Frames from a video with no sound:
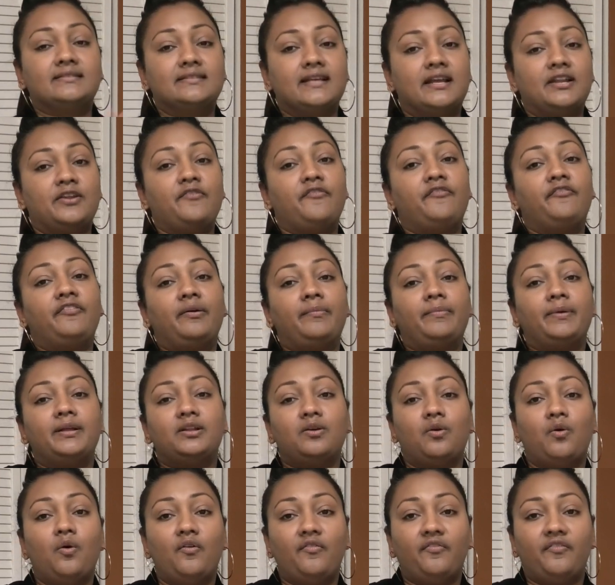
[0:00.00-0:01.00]
Then you flip
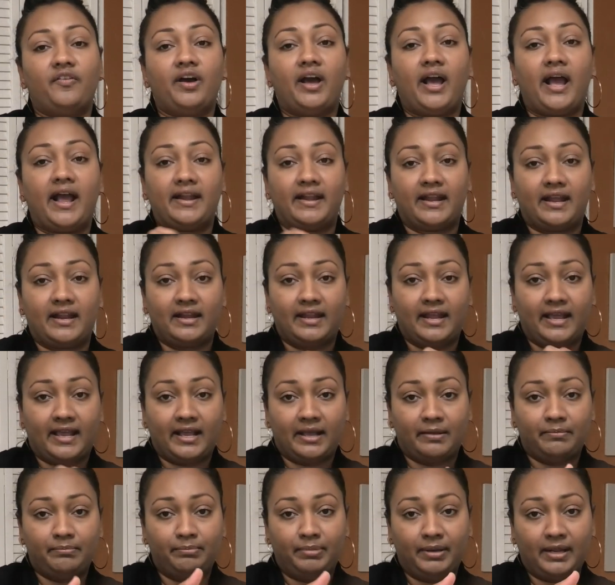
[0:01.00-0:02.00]
it over, and then they
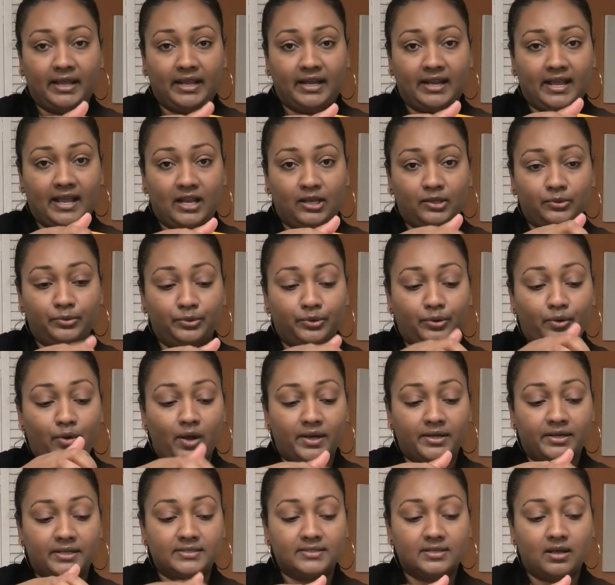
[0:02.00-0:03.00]
can play their Ludo
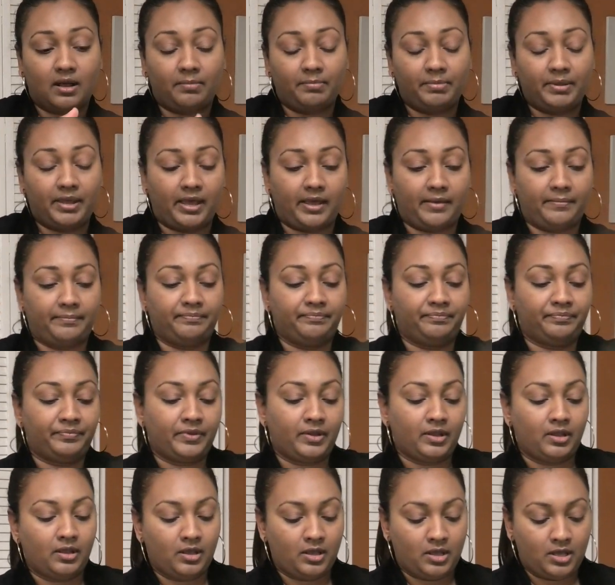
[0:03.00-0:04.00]
on the top here.
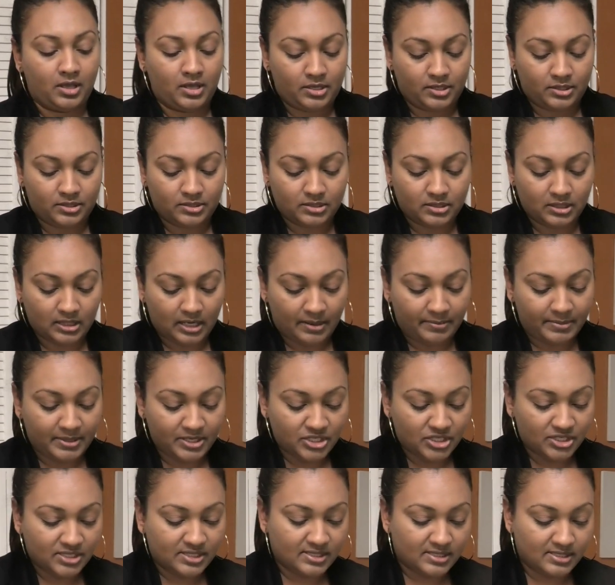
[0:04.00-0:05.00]
So let me
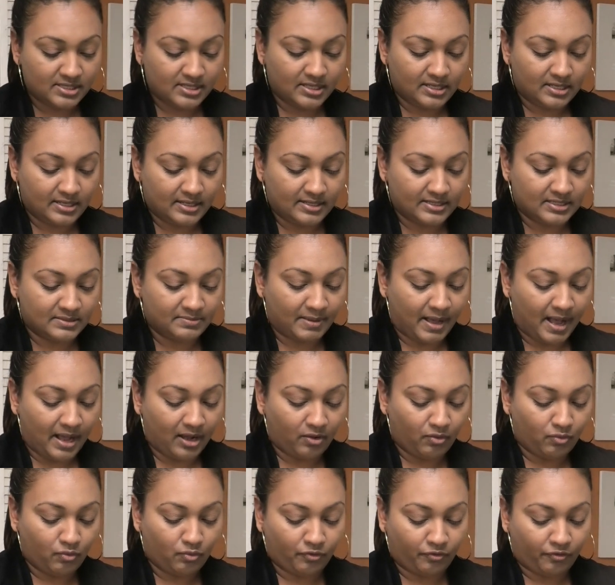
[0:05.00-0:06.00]
just turn this
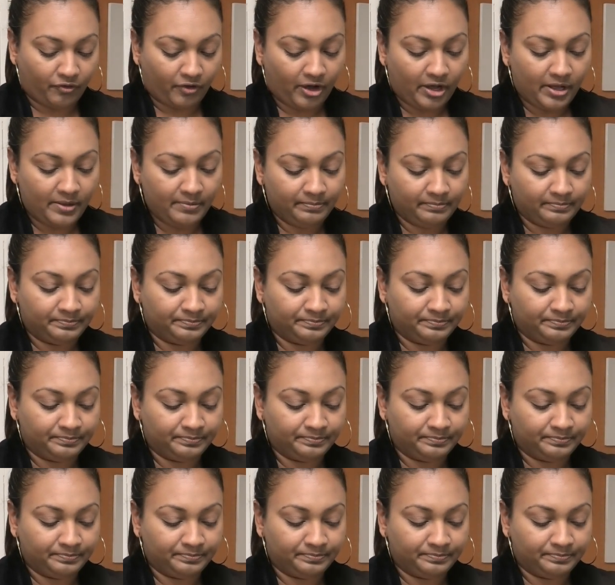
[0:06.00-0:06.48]
back over.